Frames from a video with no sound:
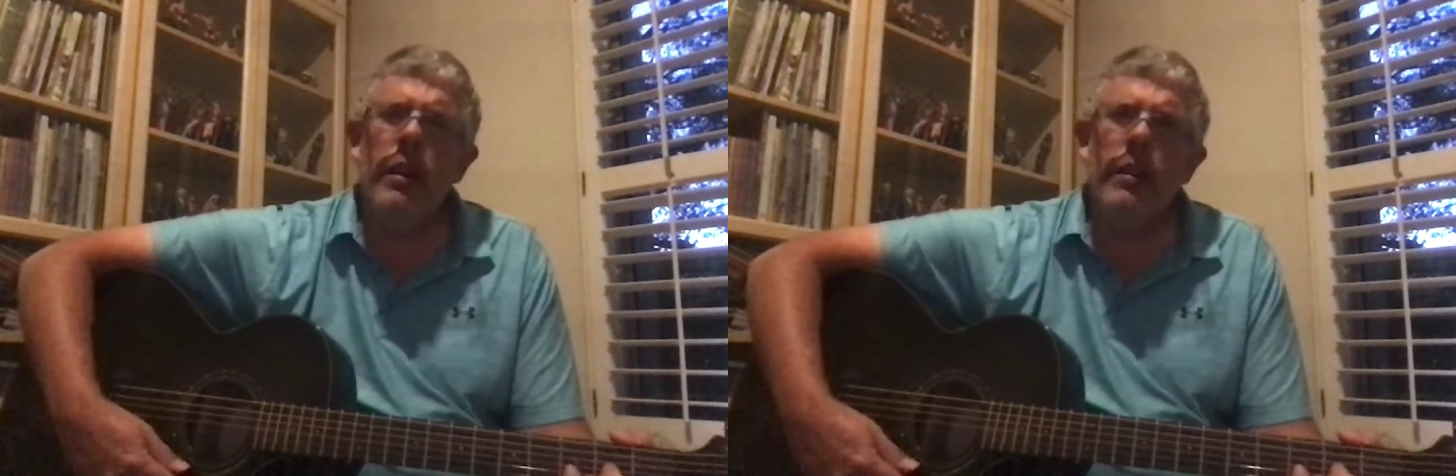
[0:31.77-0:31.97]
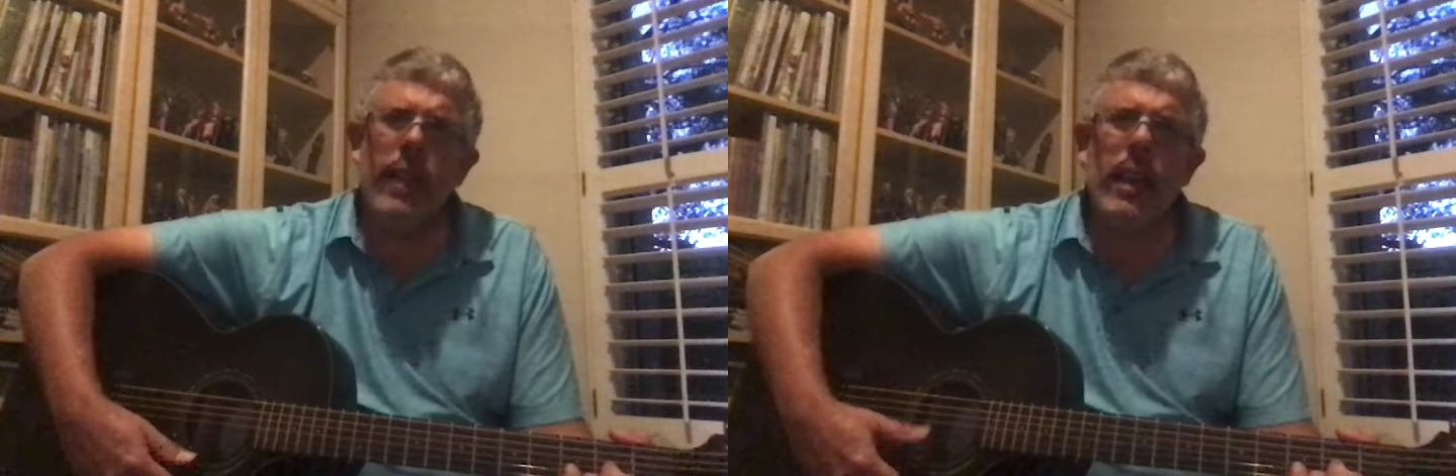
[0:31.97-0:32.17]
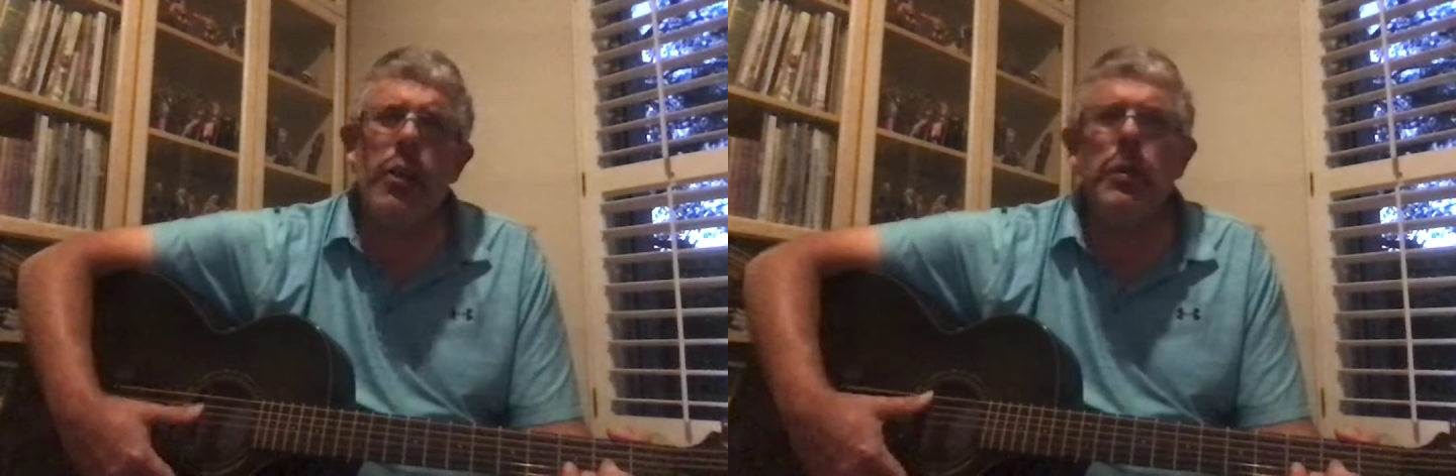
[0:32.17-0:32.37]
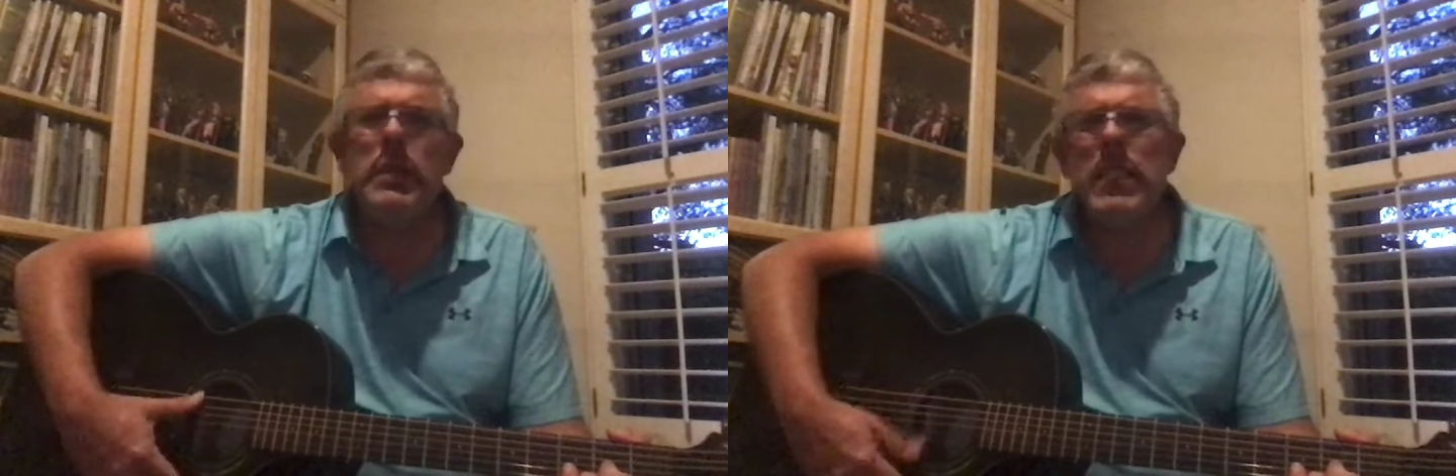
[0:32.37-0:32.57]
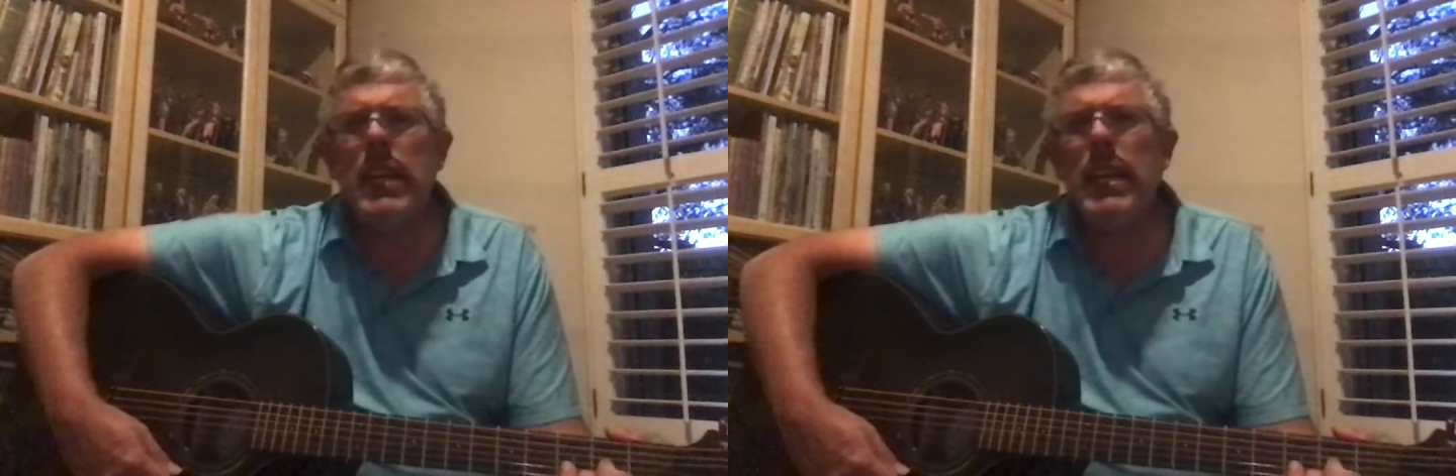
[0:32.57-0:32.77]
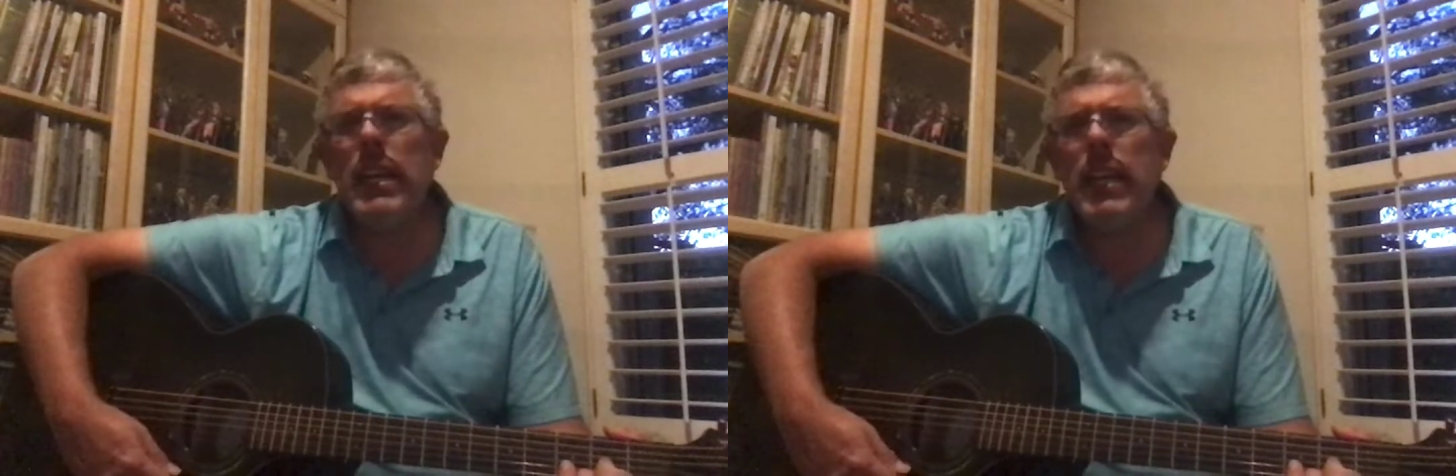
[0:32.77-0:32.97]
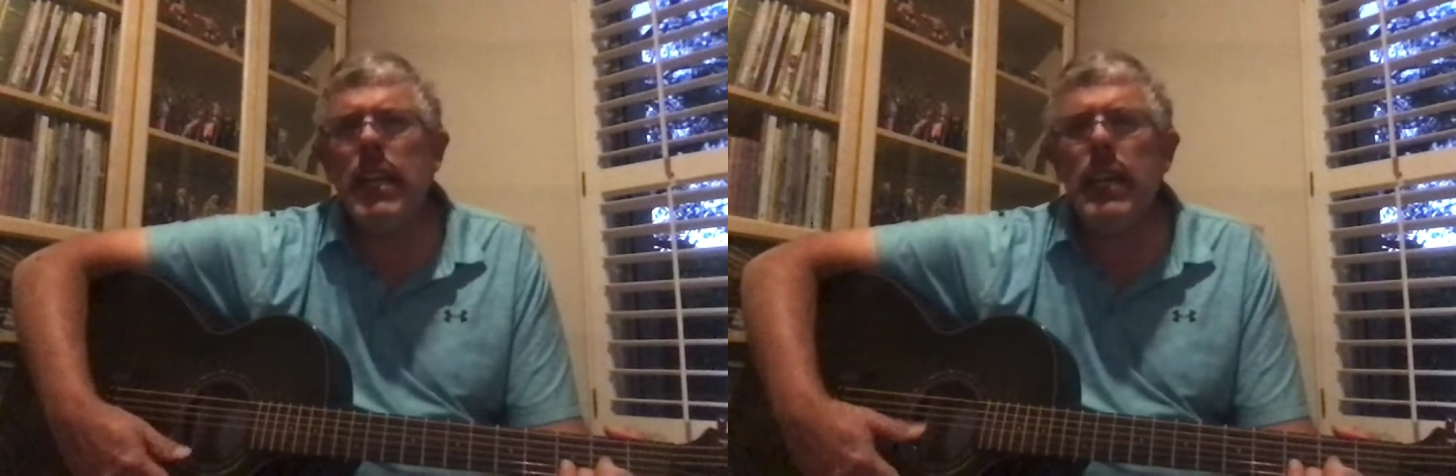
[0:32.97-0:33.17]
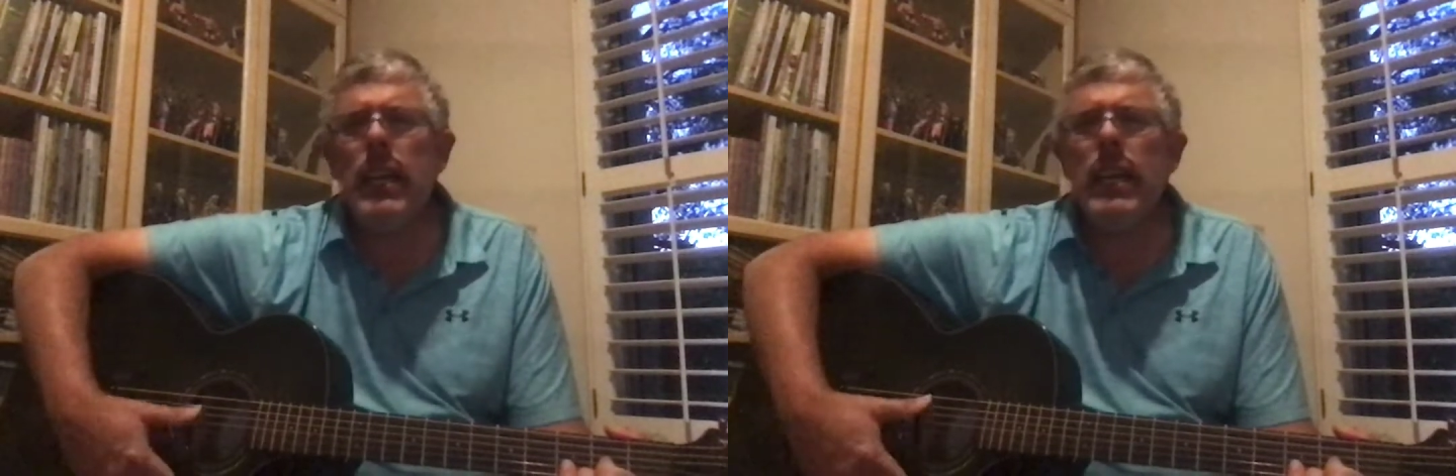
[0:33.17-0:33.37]
There was
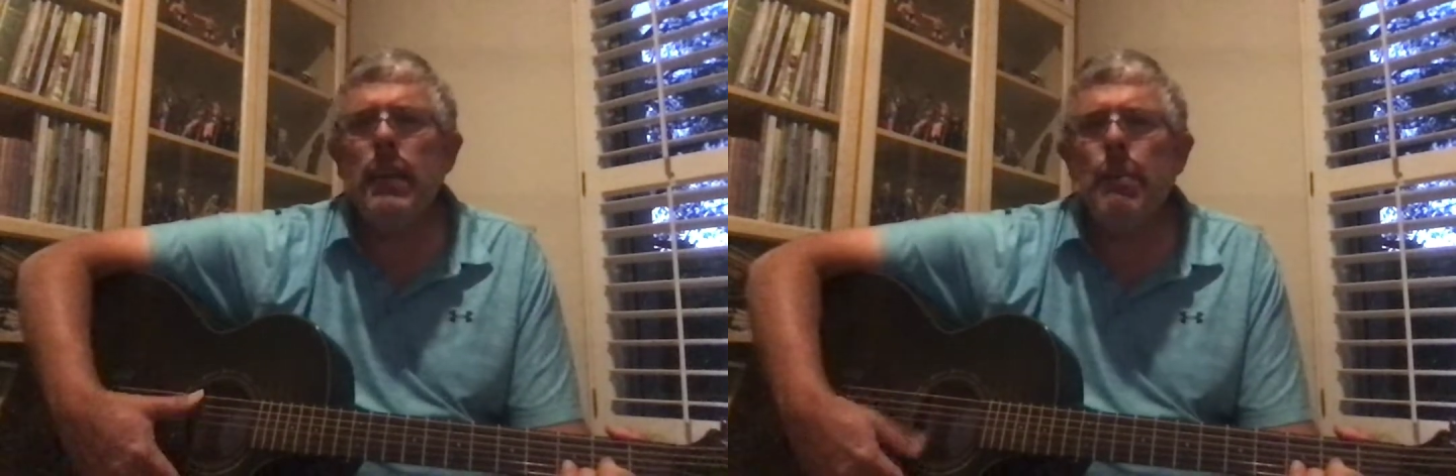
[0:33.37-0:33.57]
A,